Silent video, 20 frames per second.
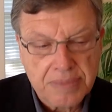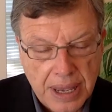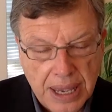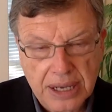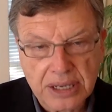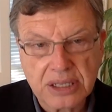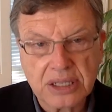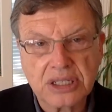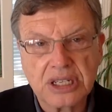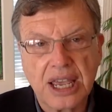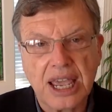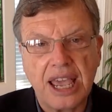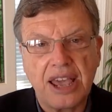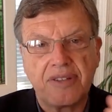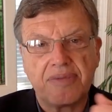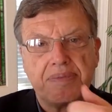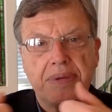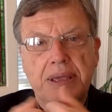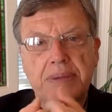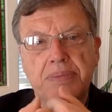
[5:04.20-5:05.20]
meant to
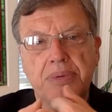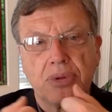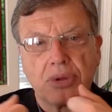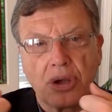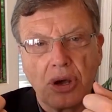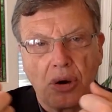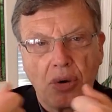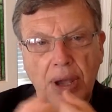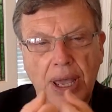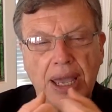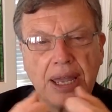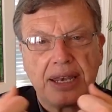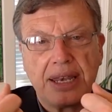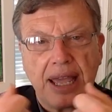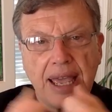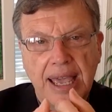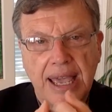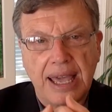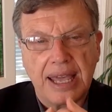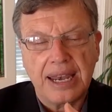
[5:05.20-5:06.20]
have people go
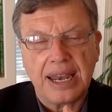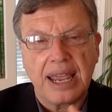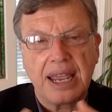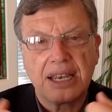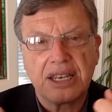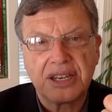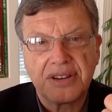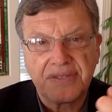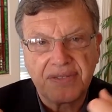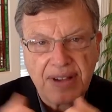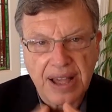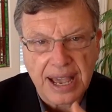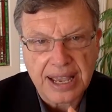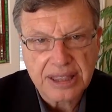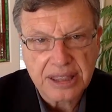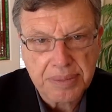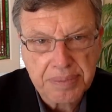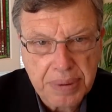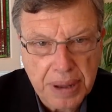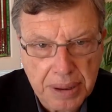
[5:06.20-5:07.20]
head-to-head and
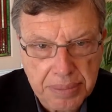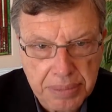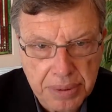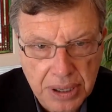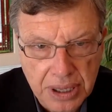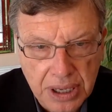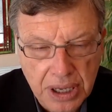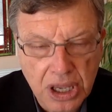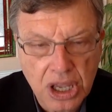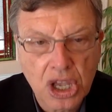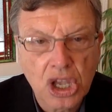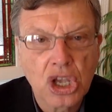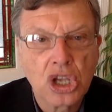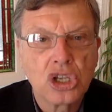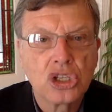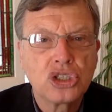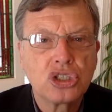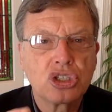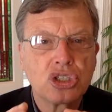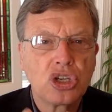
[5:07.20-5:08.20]
divide the public
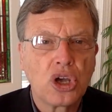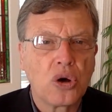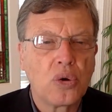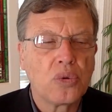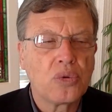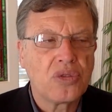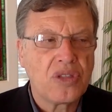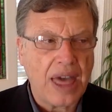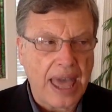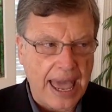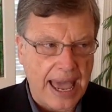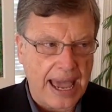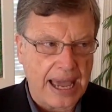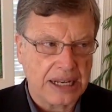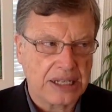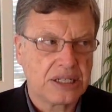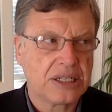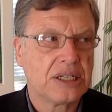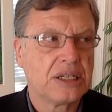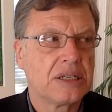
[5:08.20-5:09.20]
so
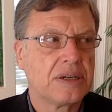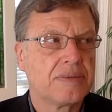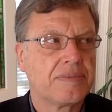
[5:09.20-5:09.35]
that